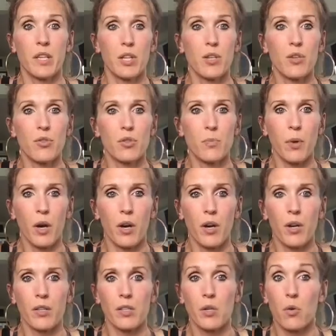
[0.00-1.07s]
a huge
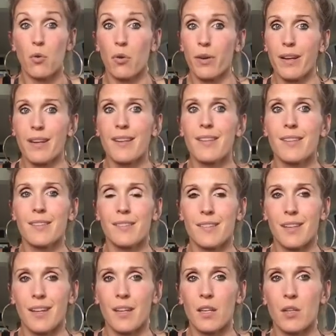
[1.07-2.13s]
part, or is
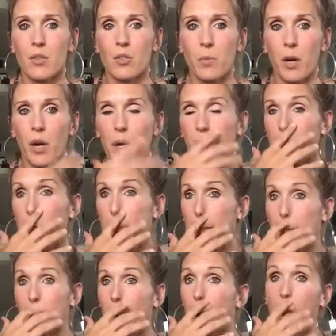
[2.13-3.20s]
a huge part.
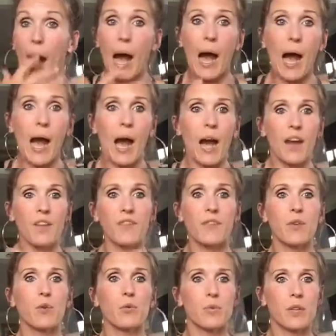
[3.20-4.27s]
I
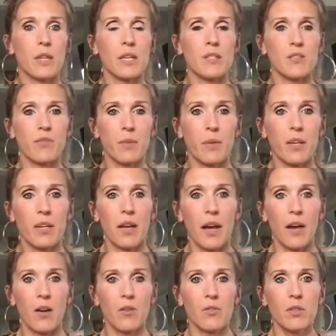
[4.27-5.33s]
feel released from it
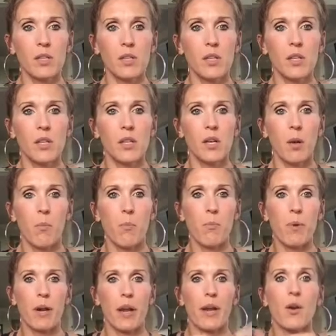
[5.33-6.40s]
now,
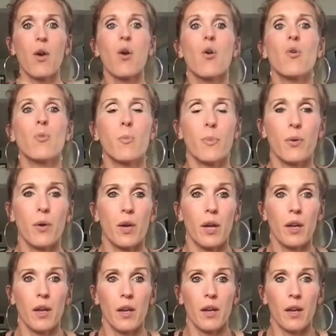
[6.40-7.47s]
but I hope
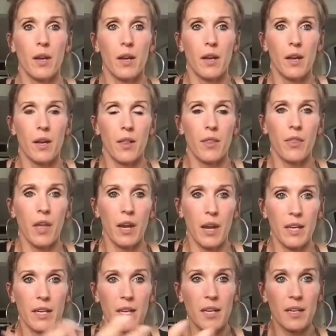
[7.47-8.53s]
that
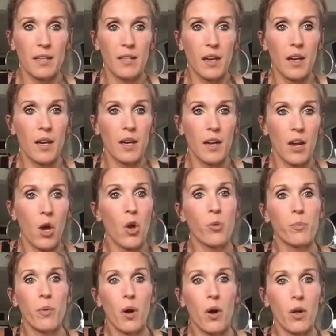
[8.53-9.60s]
I can
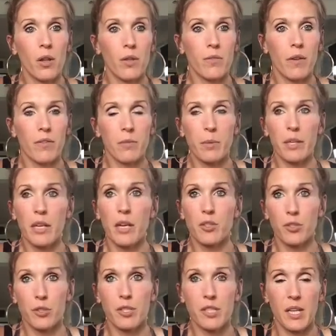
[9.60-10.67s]
help all of everybody
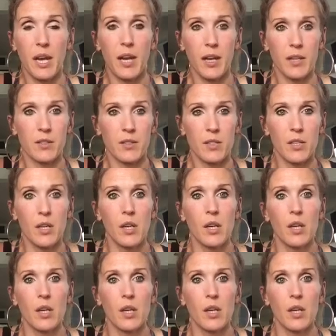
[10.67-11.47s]
understand